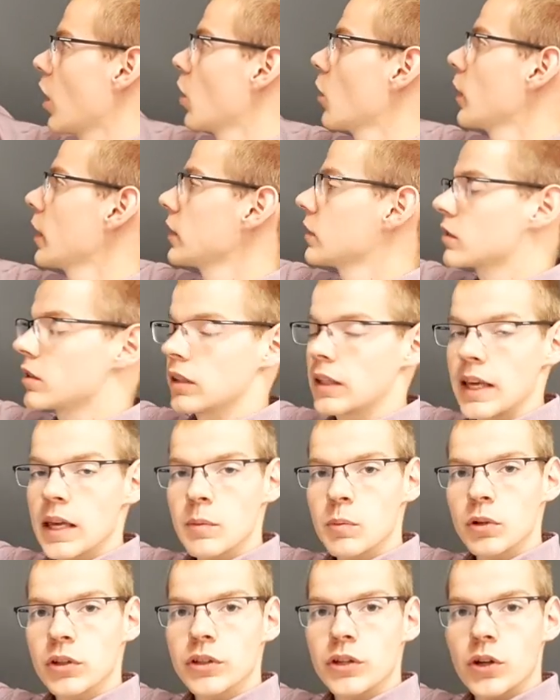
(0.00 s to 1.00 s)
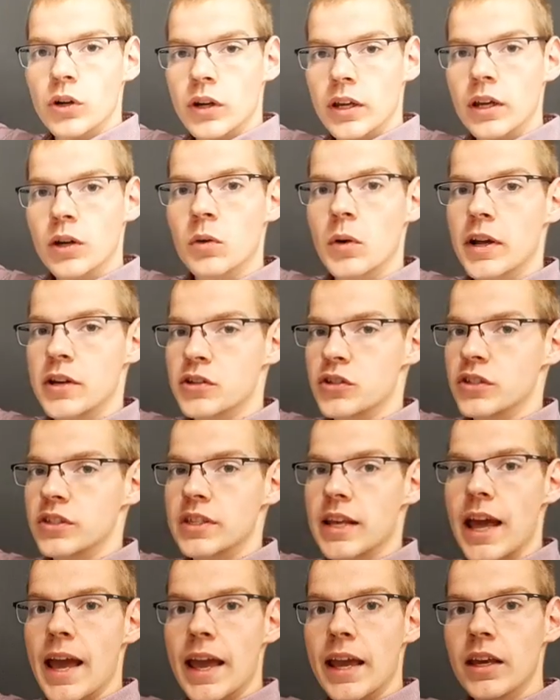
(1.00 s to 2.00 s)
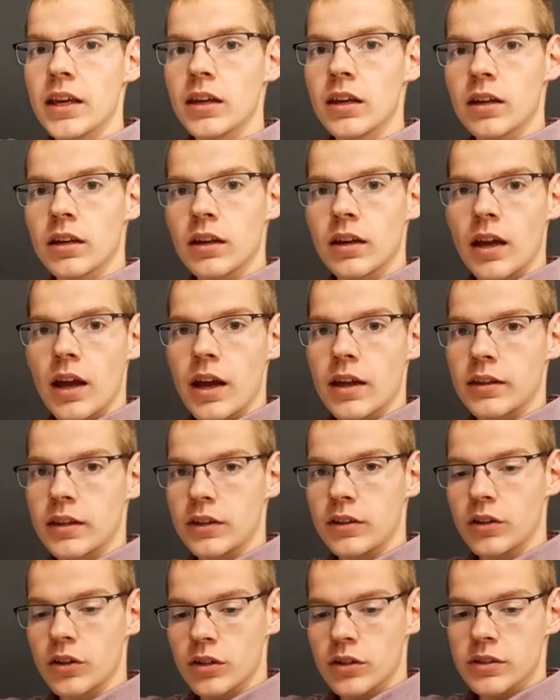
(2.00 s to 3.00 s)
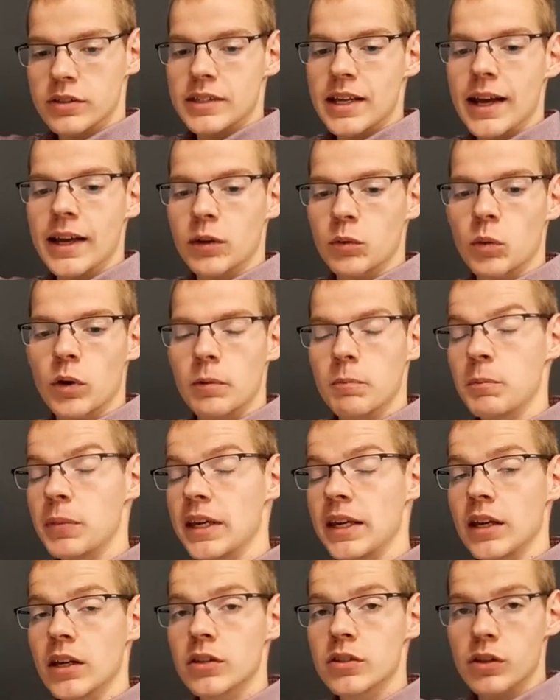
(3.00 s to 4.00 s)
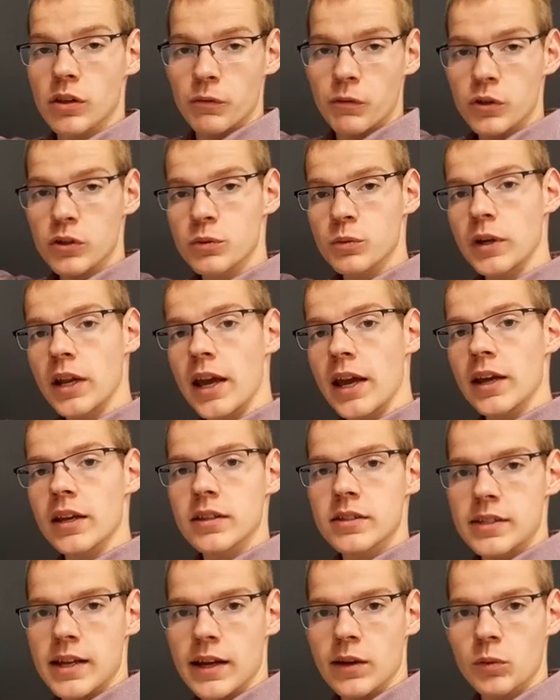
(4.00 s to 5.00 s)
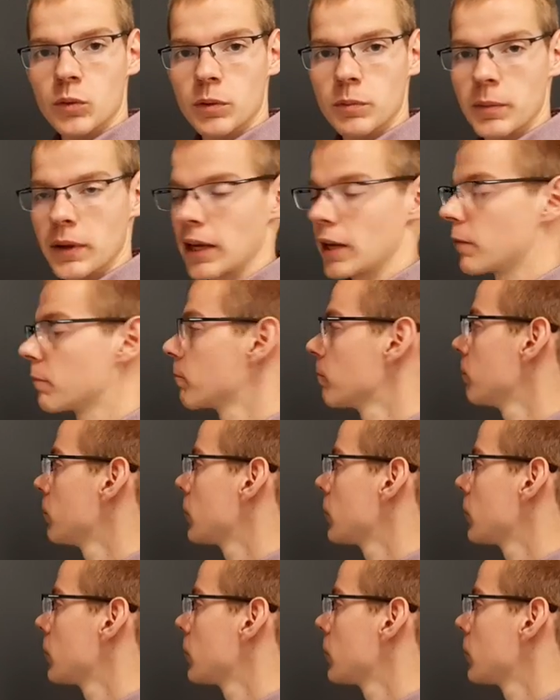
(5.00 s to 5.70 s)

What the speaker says: always label your equations A and then your second one B. So the first one A, second one B.